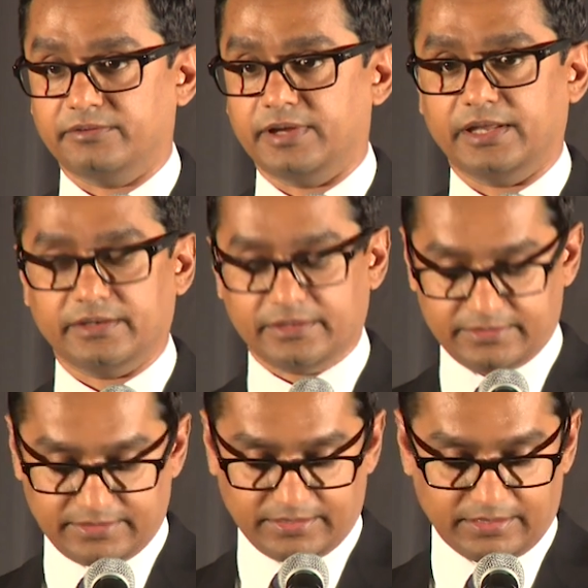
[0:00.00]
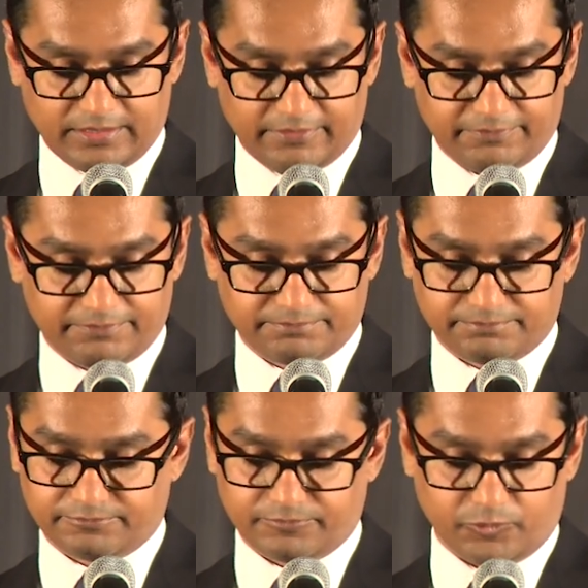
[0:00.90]
drain,
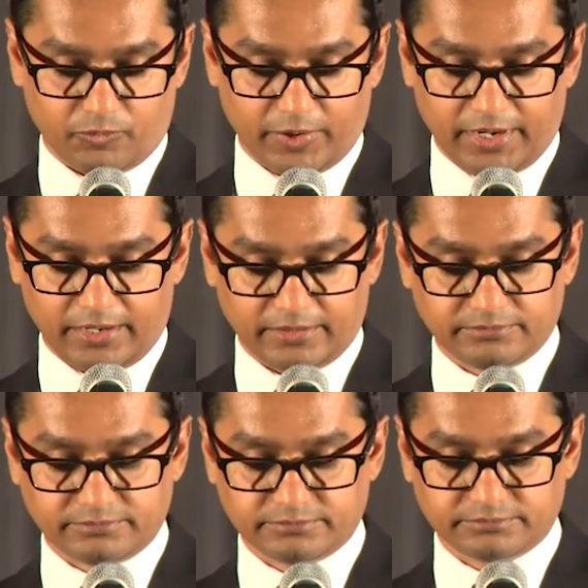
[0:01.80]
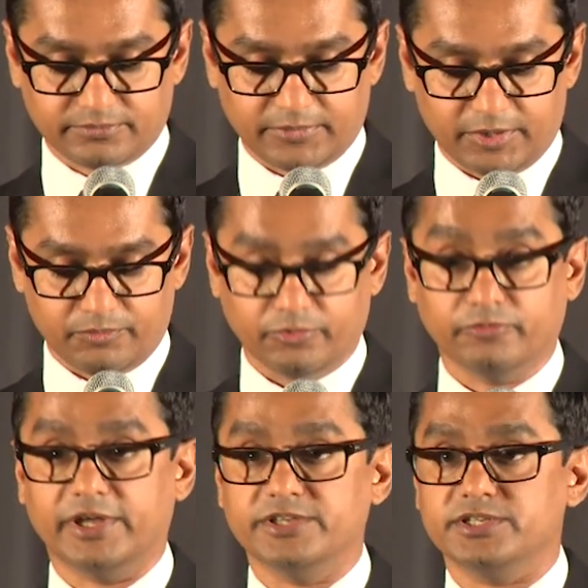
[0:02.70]
wear,
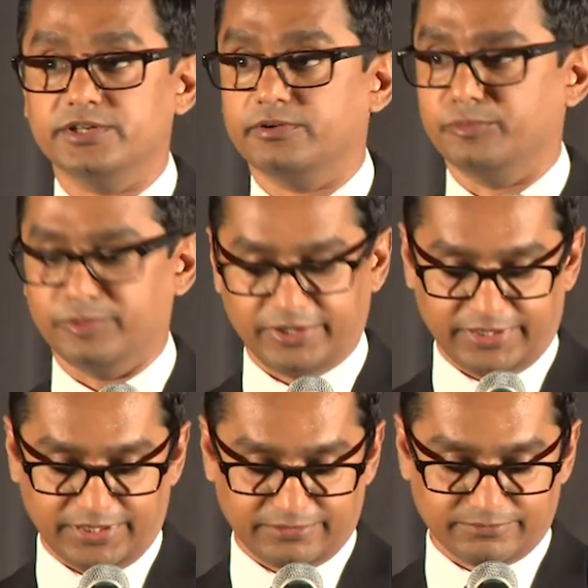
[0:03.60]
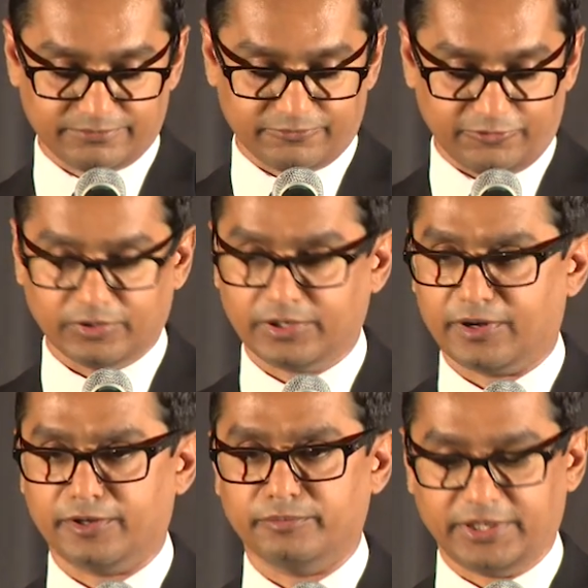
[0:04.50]
improved engine durability, fuel
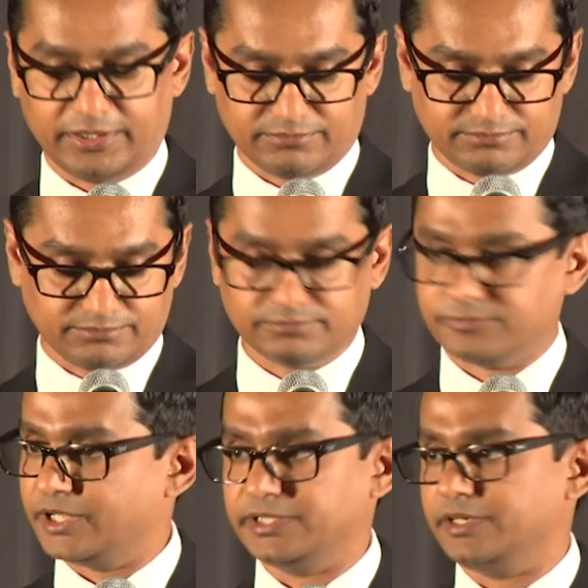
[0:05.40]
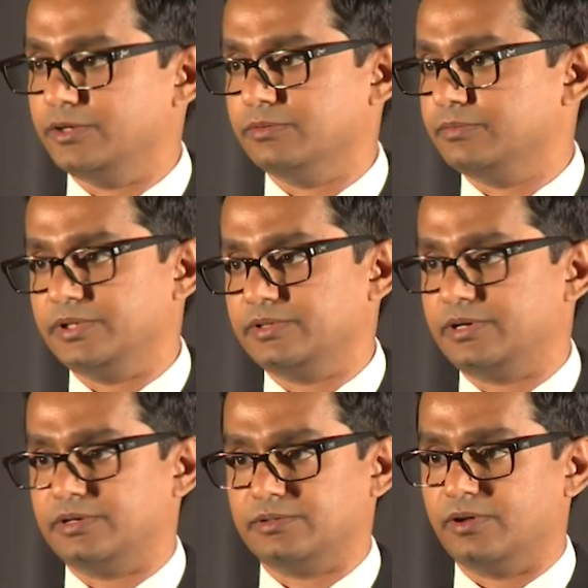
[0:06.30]
economy, nothing new. These
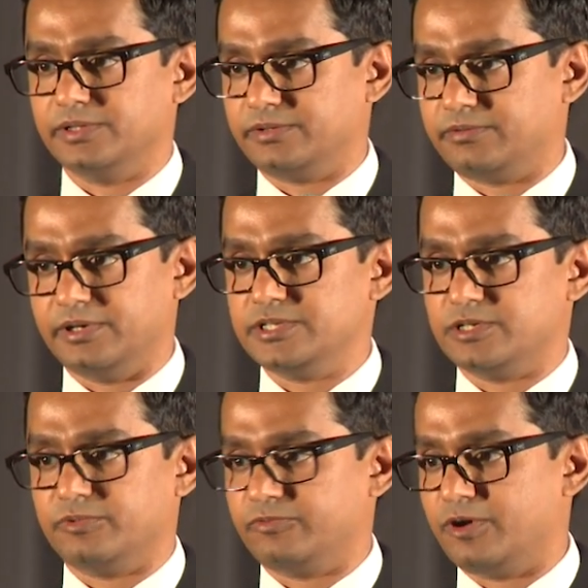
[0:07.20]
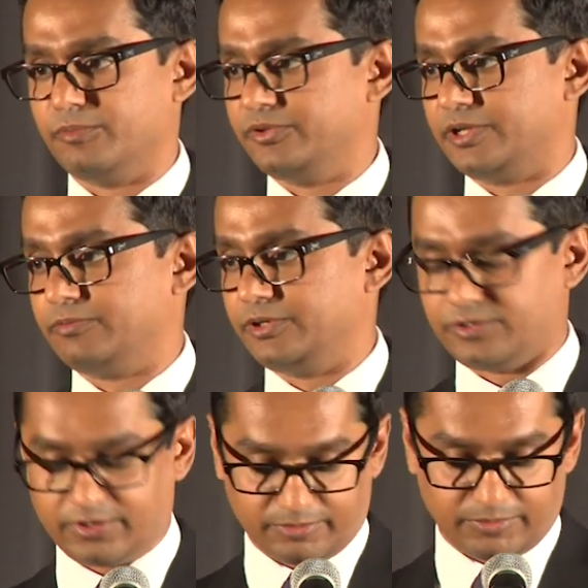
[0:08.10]
are all the traditional performance that we
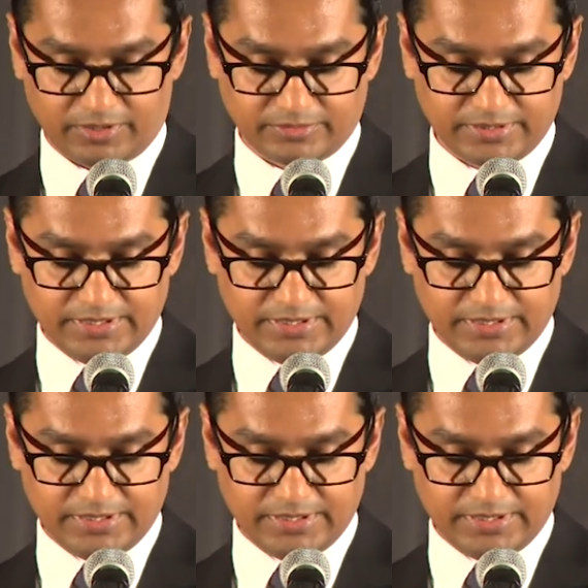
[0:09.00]
talk about.